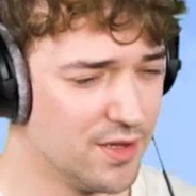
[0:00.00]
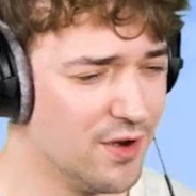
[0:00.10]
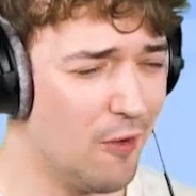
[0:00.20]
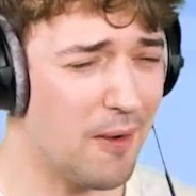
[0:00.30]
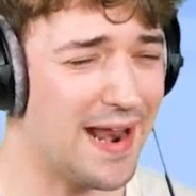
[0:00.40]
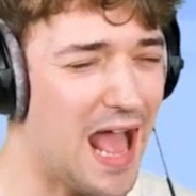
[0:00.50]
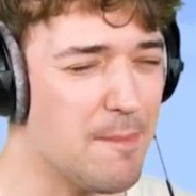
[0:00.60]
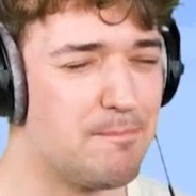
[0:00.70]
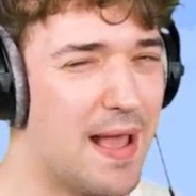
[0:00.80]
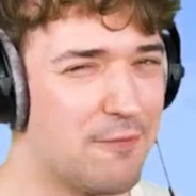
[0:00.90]
You know what? I
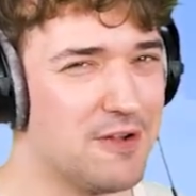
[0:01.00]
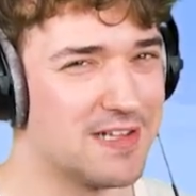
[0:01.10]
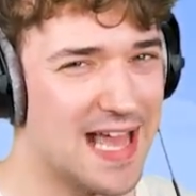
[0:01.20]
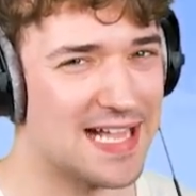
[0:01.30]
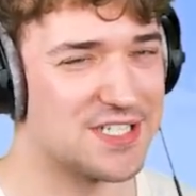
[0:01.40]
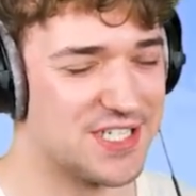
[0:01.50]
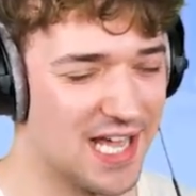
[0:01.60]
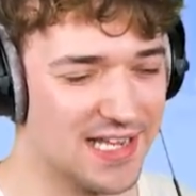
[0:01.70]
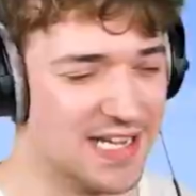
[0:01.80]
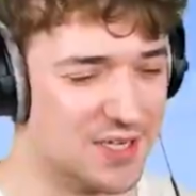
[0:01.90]
bet we'll catch
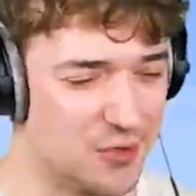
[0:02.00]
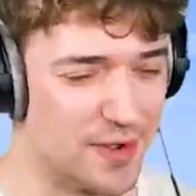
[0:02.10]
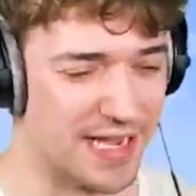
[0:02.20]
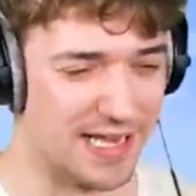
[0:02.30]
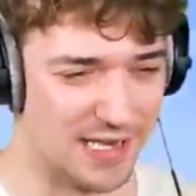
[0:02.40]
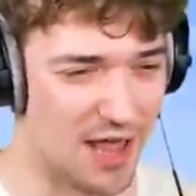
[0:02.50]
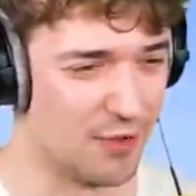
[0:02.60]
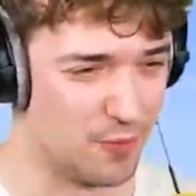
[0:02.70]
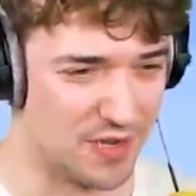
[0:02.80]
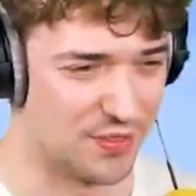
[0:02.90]
Jelly in doing a lot
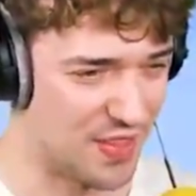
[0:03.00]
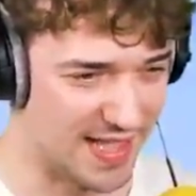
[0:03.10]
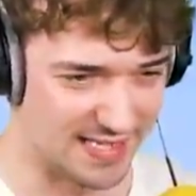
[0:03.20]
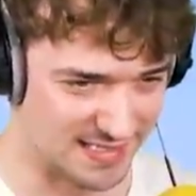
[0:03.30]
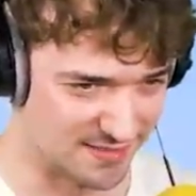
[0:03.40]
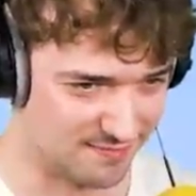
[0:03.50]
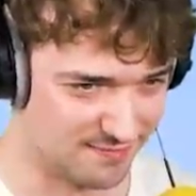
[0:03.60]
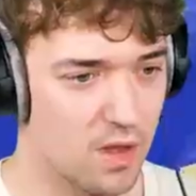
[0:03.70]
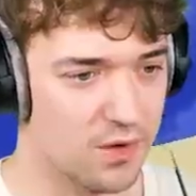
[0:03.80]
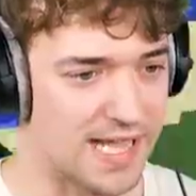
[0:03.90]
of weird things.
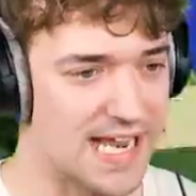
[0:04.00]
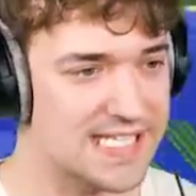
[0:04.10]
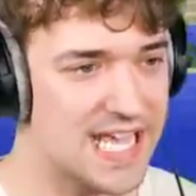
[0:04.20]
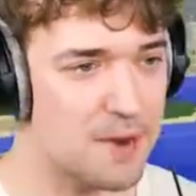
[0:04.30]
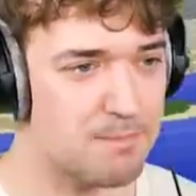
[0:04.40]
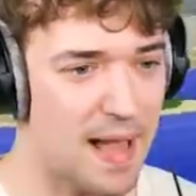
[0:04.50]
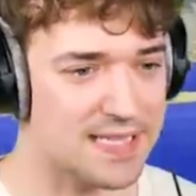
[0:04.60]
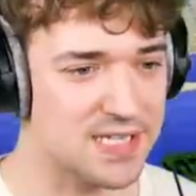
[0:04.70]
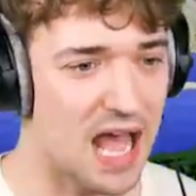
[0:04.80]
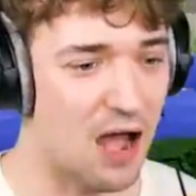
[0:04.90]
Okay, let's head
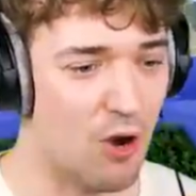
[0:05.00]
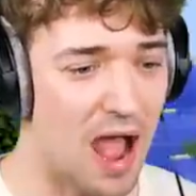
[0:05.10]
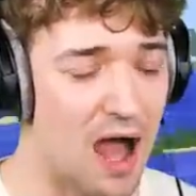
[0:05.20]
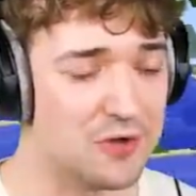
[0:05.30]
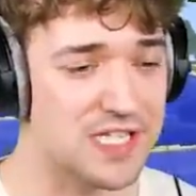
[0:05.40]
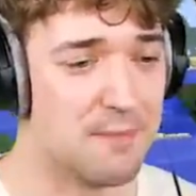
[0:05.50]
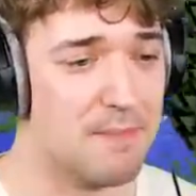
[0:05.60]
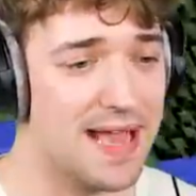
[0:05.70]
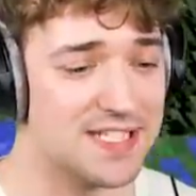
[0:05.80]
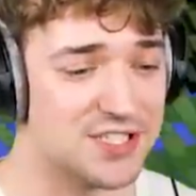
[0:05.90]
back to our house and
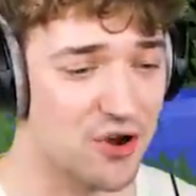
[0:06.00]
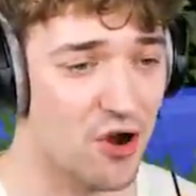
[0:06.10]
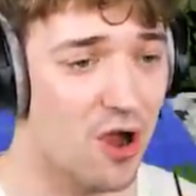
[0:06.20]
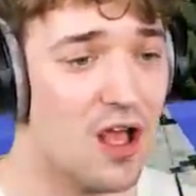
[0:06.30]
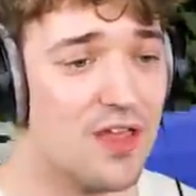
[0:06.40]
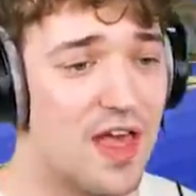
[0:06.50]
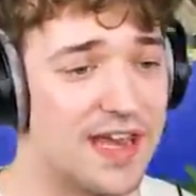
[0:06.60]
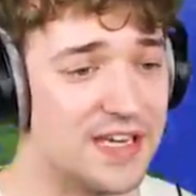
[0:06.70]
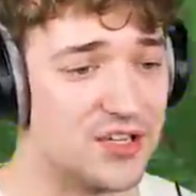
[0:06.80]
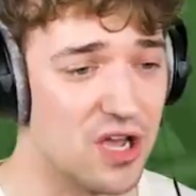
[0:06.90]
make sure that
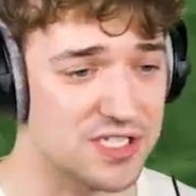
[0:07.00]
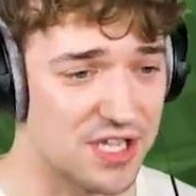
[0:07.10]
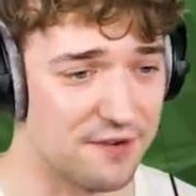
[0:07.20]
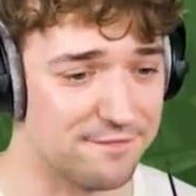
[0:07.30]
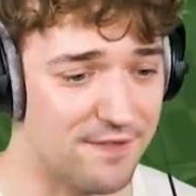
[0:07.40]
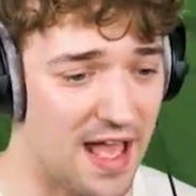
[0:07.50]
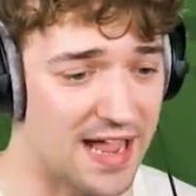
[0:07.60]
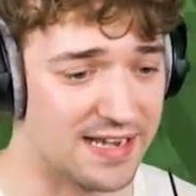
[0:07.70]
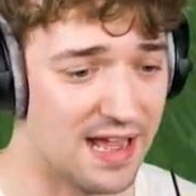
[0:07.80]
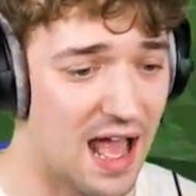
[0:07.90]
he does not
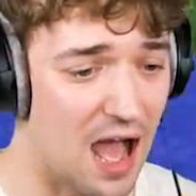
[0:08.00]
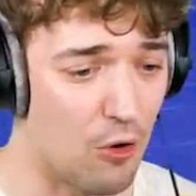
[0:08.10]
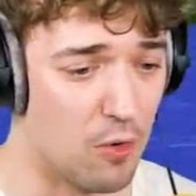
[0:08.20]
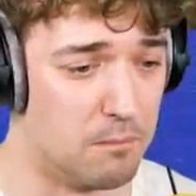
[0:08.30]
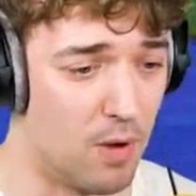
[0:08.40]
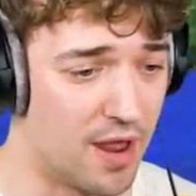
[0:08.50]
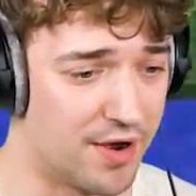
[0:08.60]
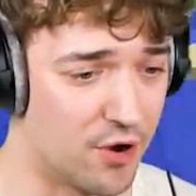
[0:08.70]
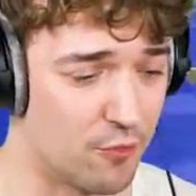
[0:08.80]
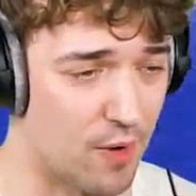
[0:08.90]
find our
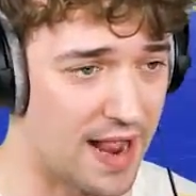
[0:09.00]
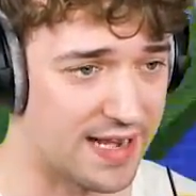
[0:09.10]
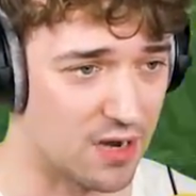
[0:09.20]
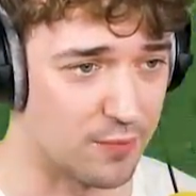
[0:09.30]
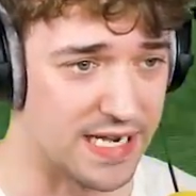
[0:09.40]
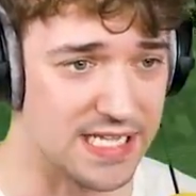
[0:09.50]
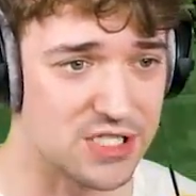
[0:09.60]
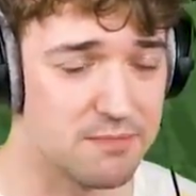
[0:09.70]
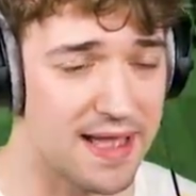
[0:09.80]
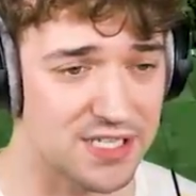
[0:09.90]
monitor right here. We need
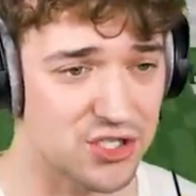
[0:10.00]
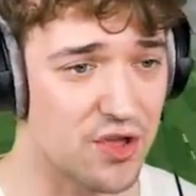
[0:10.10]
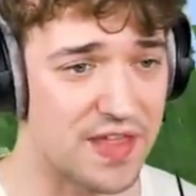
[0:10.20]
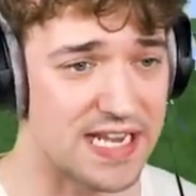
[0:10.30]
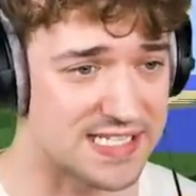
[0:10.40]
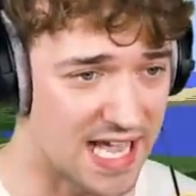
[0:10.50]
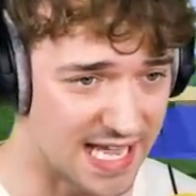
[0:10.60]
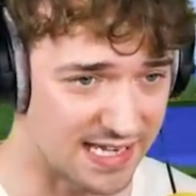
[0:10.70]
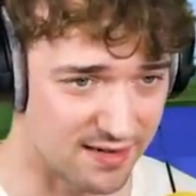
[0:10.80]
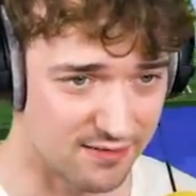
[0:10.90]
to make sure that it's
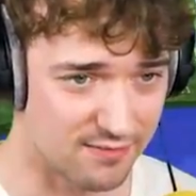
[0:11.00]
hidden.